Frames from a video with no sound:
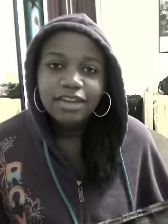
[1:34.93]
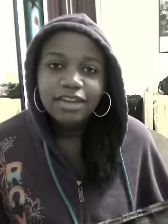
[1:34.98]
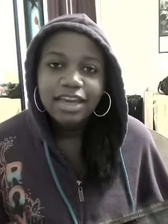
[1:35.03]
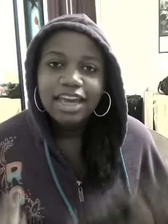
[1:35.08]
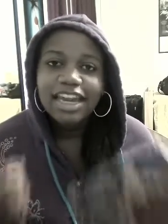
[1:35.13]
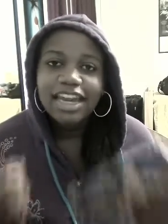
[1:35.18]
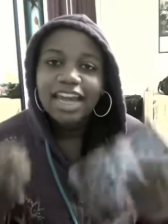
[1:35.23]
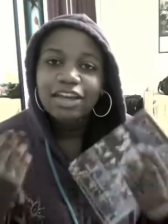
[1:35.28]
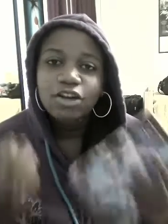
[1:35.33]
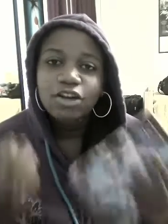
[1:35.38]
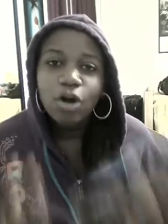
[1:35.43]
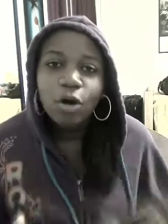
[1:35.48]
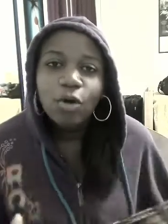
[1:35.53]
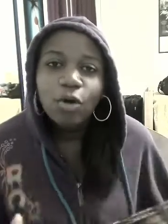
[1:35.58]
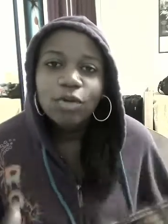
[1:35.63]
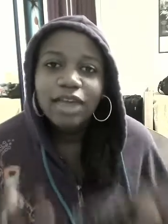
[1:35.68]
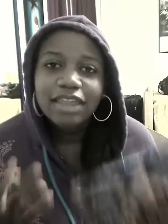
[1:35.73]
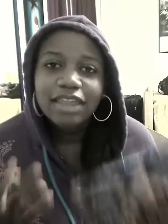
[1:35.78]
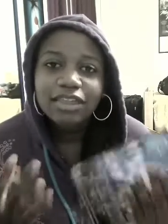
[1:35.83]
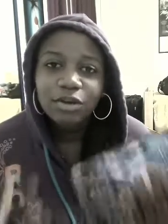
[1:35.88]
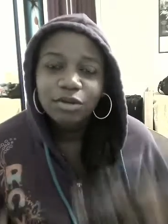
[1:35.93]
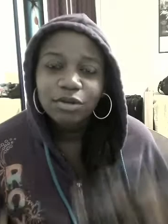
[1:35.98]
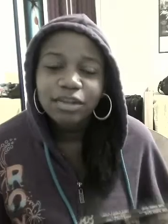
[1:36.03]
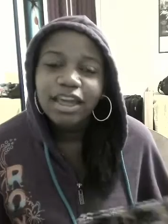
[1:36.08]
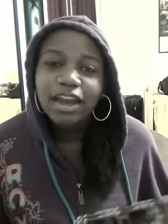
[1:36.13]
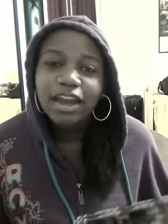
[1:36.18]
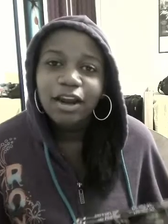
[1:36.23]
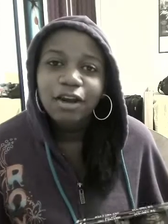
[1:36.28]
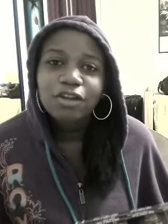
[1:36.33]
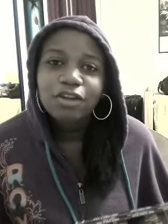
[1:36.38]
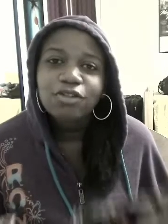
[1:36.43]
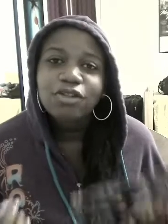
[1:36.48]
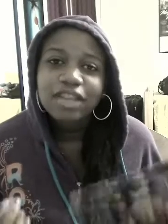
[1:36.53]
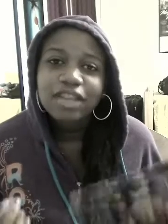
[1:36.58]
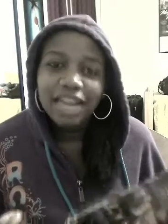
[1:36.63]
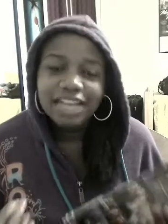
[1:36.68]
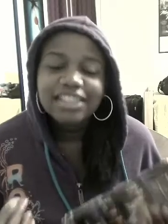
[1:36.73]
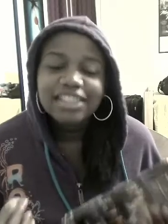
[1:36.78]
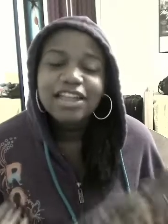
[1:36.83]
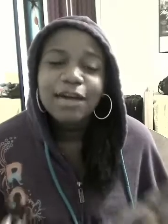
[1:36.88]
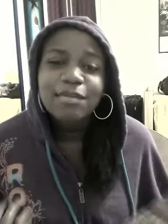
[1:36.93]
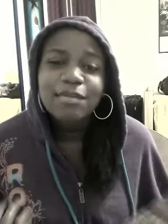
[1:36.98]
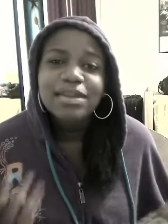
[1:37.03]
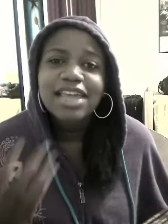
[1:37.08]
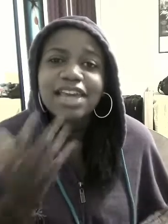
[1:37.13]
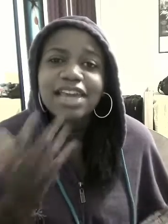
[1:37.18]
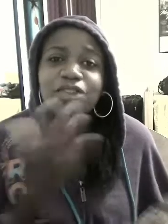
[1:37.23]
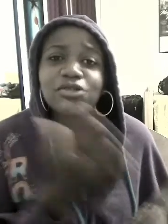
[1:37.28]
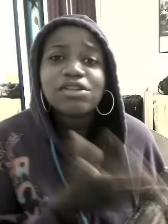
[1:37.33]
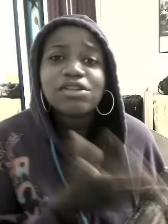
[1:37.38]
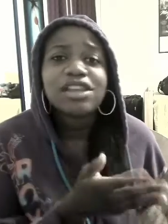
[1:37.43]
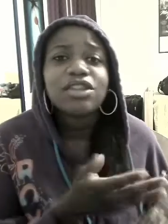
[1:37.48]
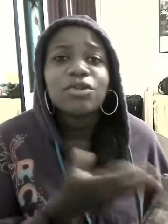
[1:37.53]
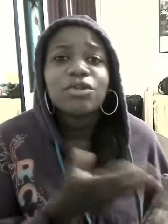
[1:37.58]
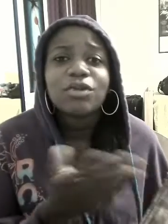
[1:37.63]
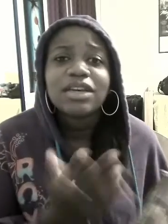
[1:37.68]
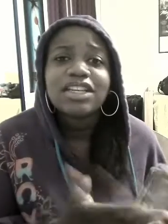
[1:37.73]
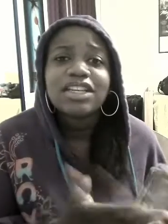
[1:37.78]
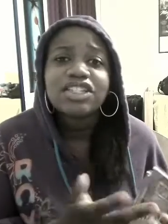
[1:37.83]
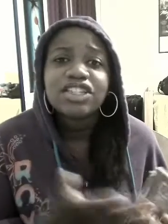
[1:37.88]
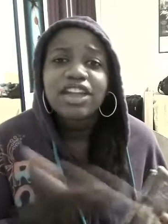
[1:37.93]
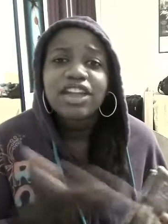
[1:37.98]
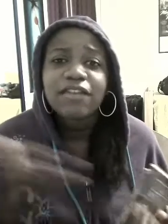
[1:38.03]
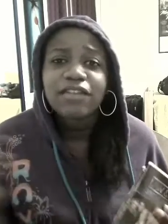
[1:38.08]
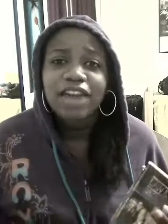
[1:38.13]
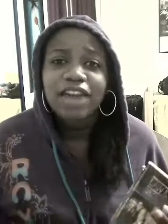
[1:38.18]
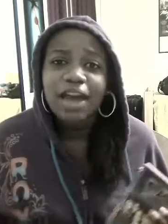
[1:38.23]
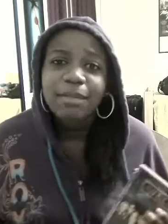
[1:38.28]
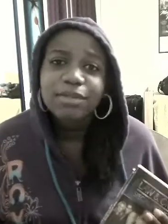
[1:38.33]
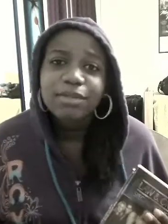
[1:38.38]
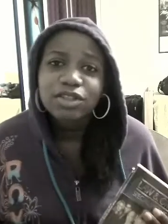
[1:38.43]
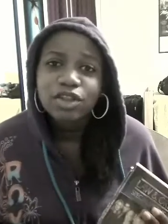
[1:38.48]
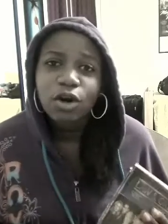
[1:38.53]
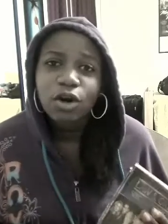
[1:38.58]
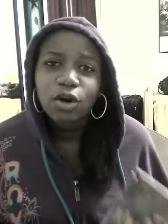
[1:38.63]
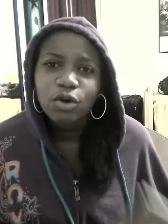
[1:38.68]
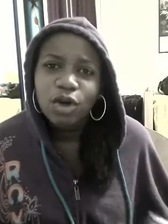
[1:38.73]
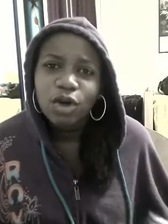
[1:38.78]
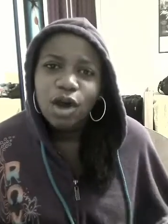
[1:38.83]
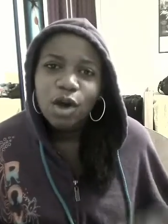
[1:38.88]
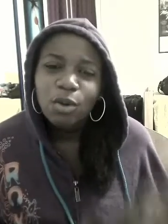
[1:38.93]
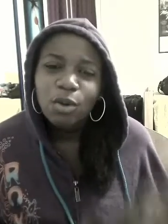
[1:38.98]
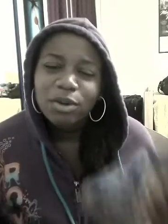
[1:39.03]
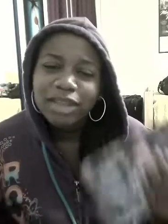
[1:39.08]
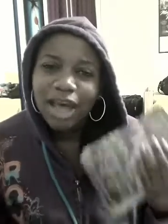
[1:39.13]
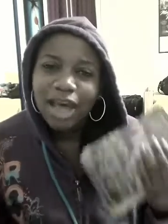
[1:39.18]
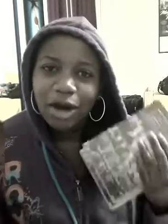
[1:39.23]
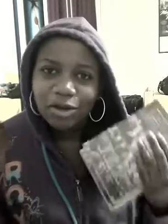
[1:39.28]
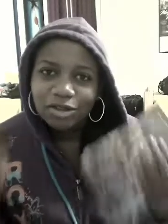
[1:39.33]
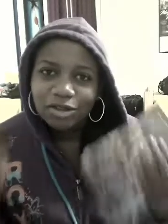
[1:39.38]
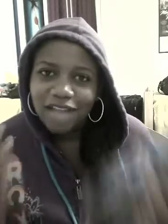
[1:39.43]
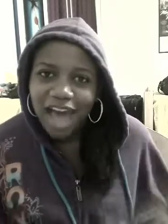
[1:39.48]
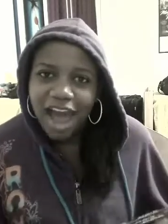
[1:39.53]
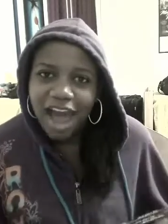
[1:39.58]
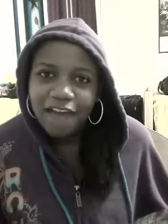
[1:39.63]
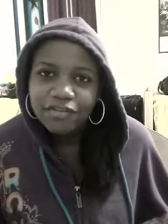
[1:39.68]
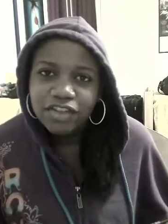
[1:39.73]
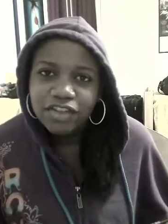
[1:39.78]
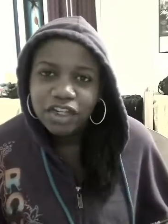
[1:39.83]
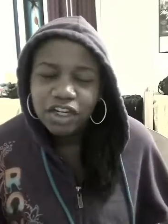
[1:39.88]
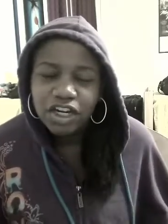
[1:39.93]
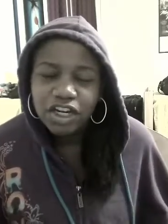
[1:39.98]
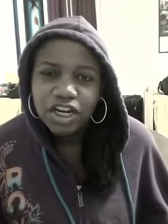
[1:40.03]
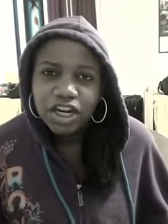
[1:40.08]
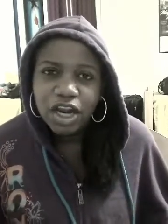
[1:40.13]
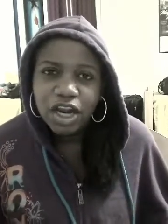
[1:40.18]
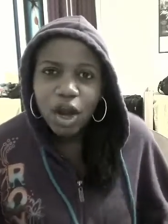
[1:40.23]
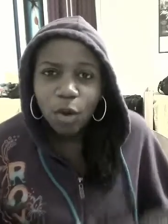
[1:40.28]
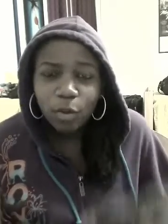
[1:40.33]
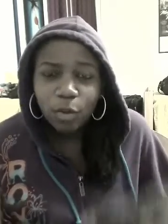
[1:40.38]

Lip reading: And I know that they're there. You cannot tell me that you get through each and every episode without laughter,